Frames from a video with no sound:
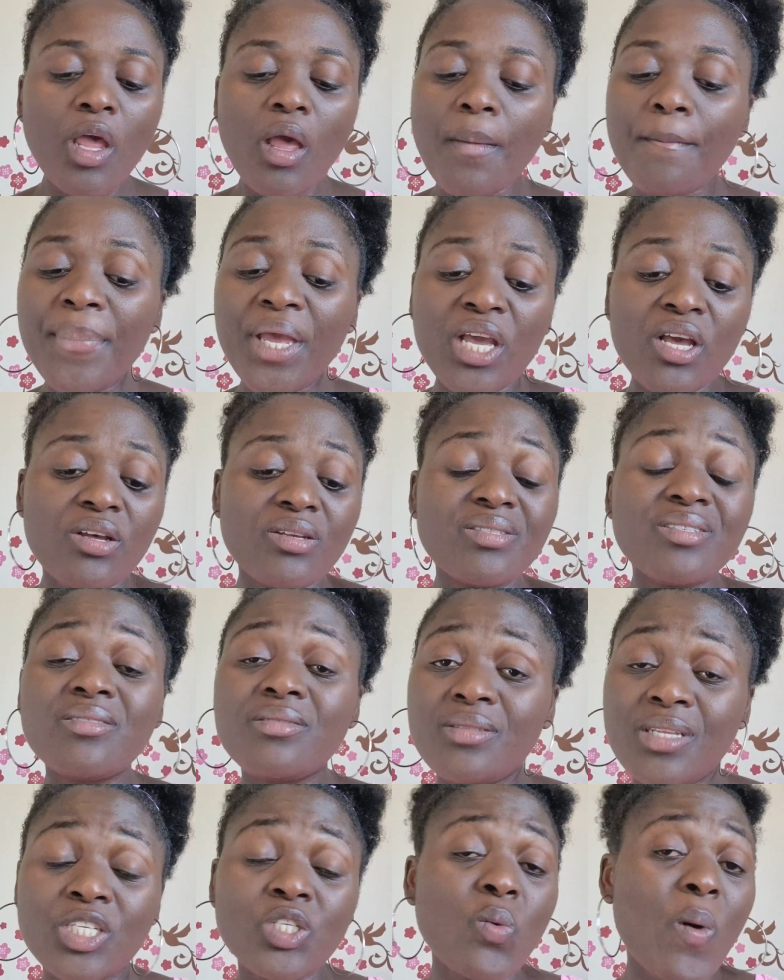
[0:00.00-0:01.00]
because
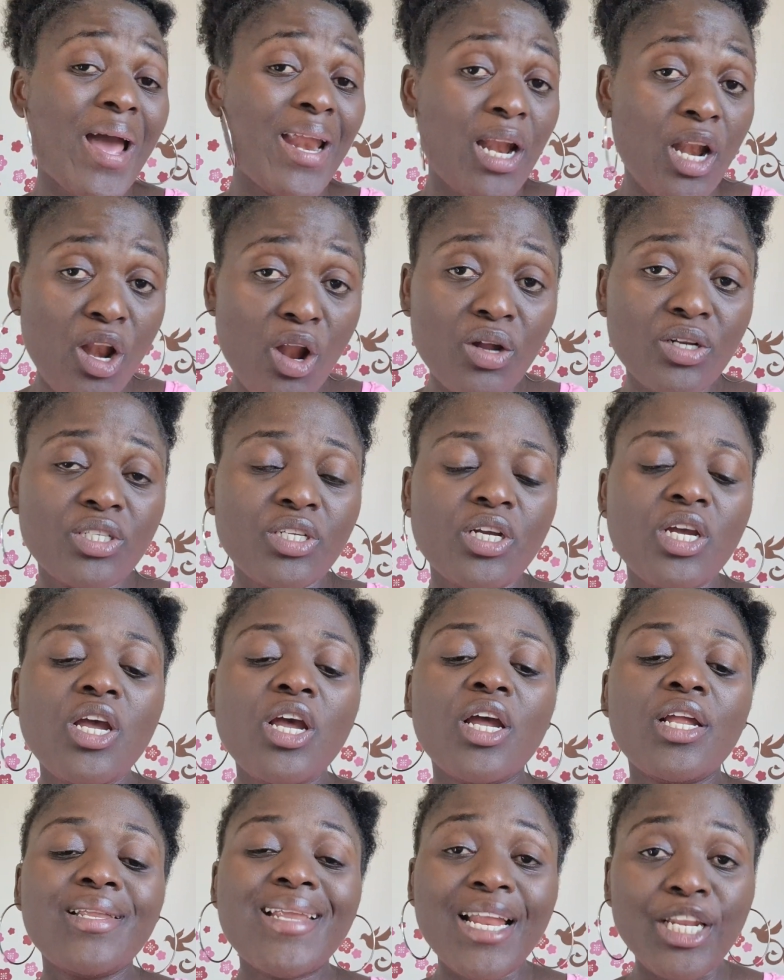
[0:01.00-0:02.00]
there's quite a lot
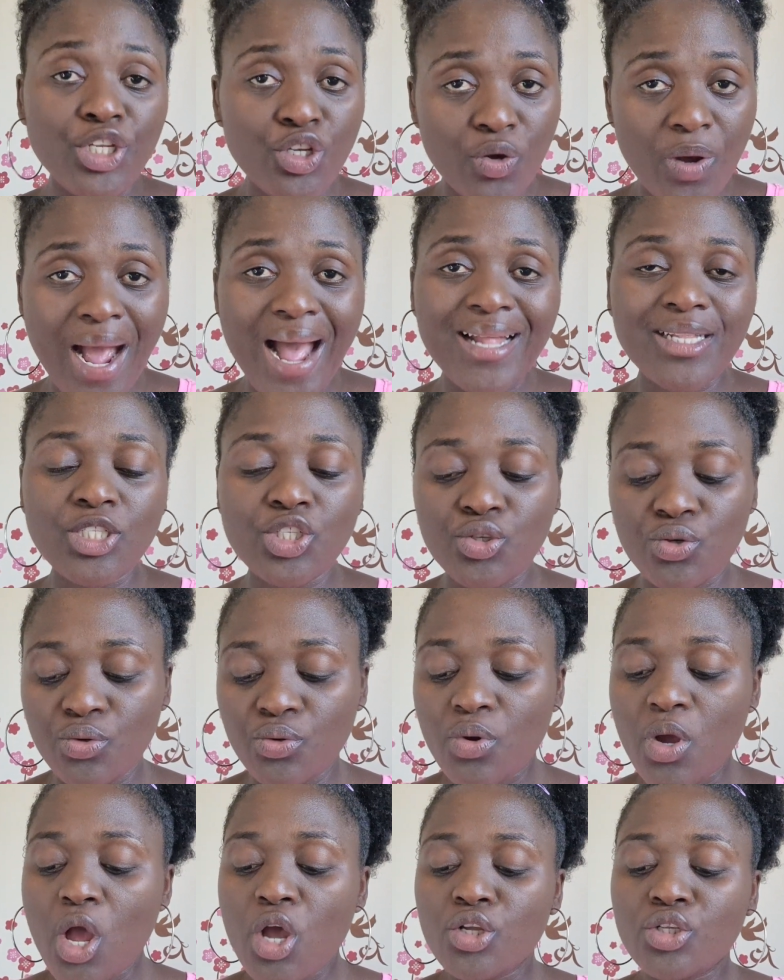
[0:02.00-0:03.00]
that you can do.
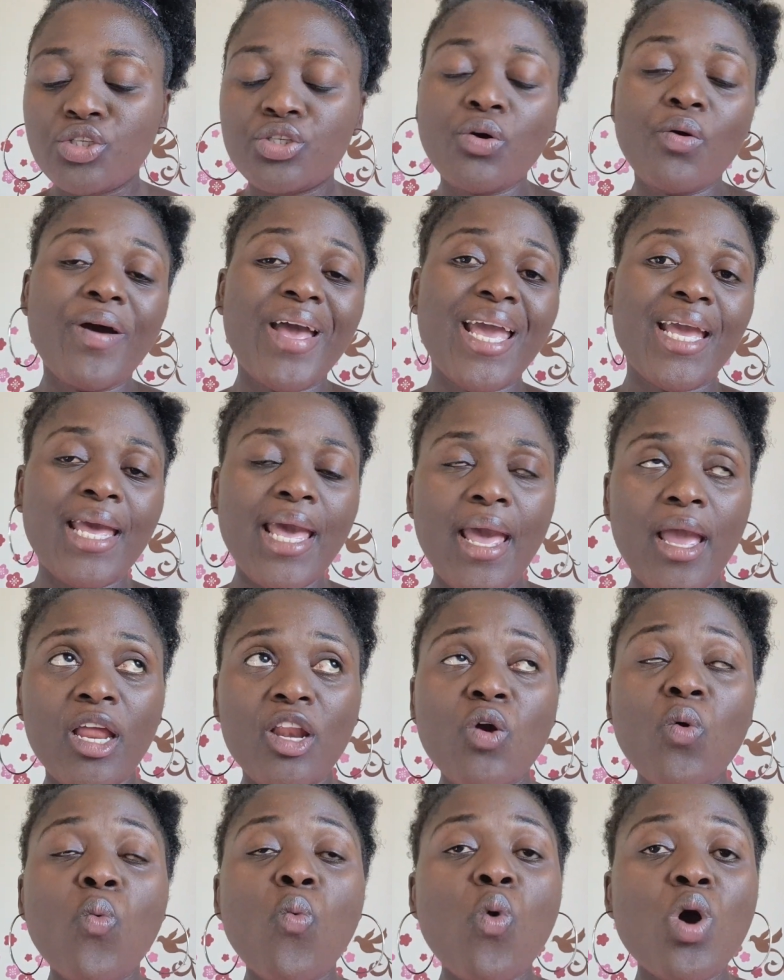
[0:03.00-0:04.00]
So
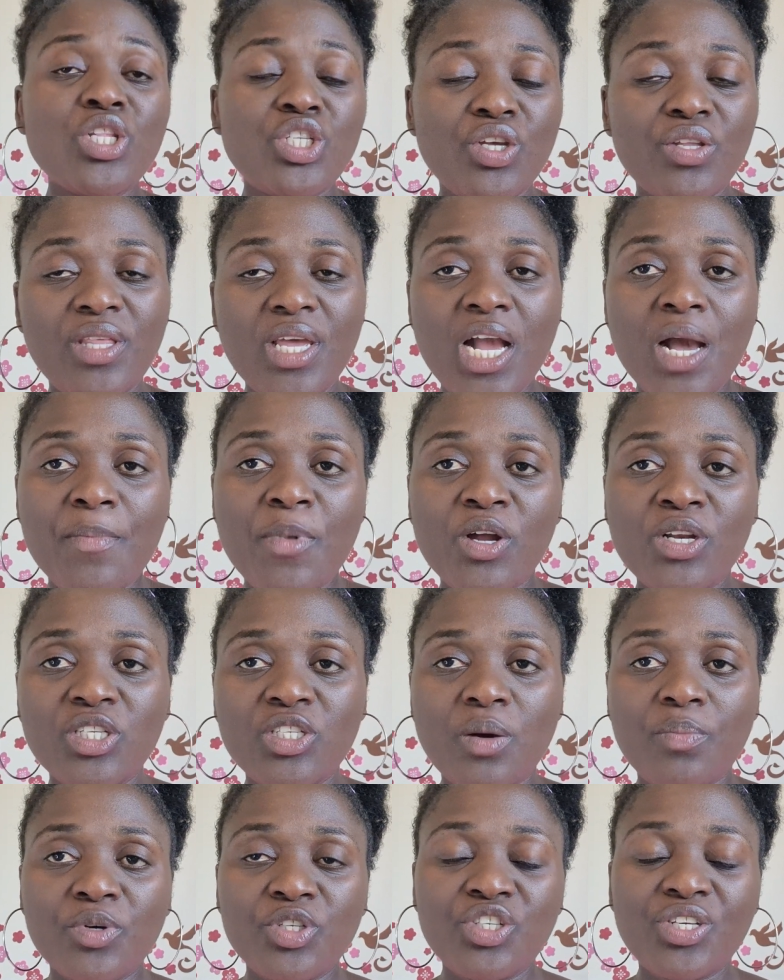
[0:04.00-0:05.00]
again, what do you think about this
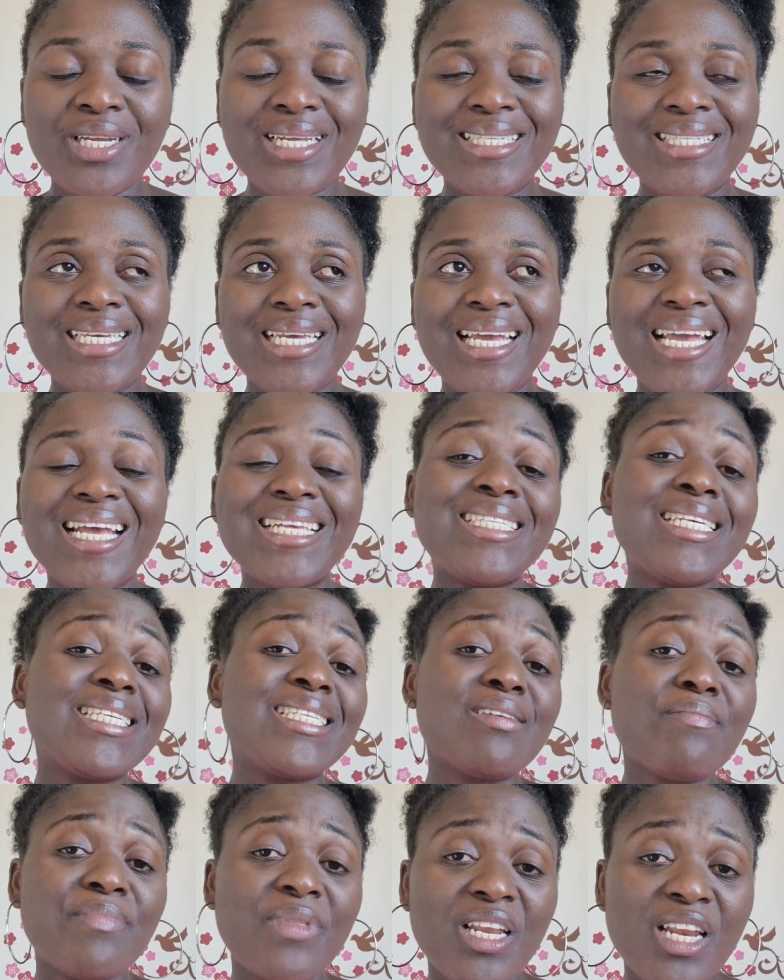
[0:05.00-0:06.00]
opportunity? Is it
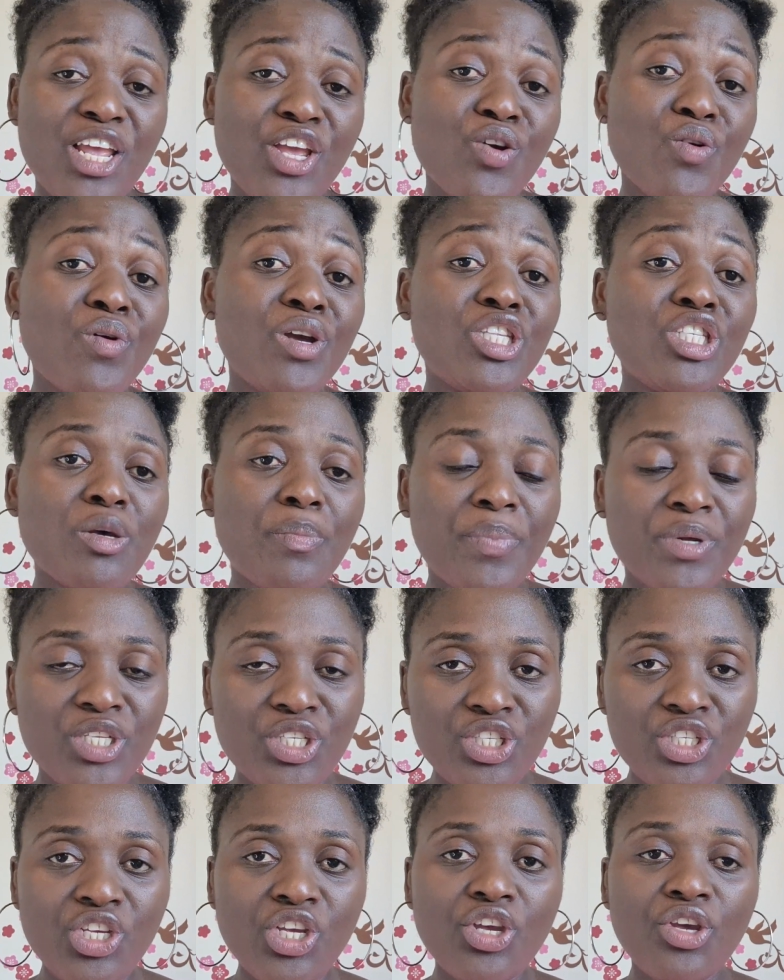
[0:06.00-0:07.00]
something that you're going to
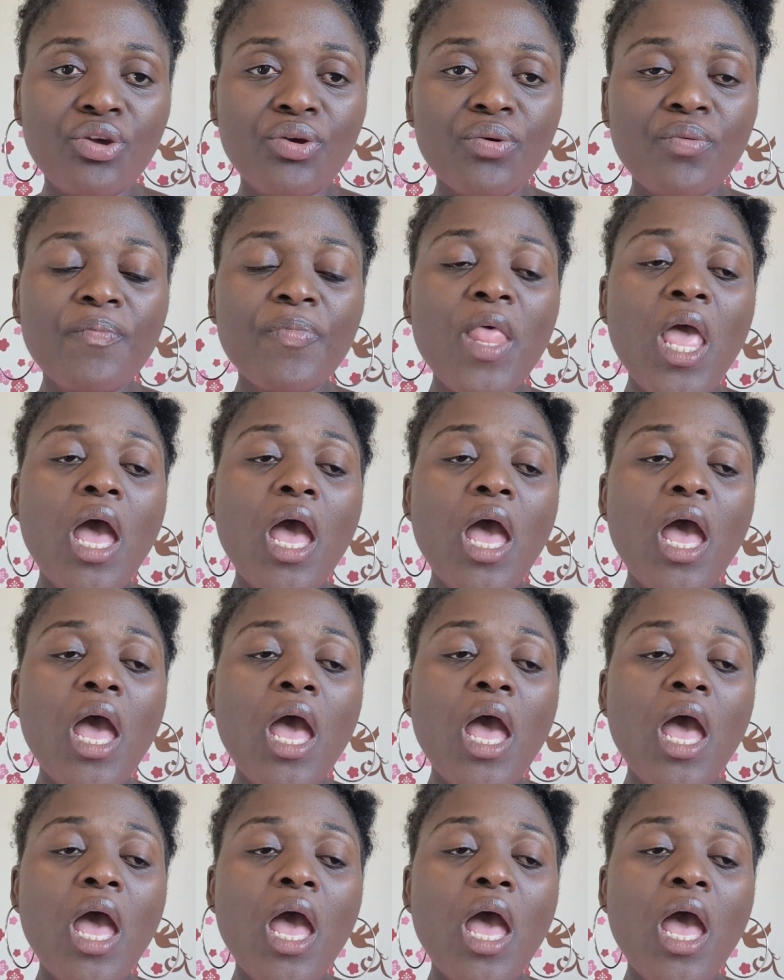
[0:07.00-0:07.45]
pursue?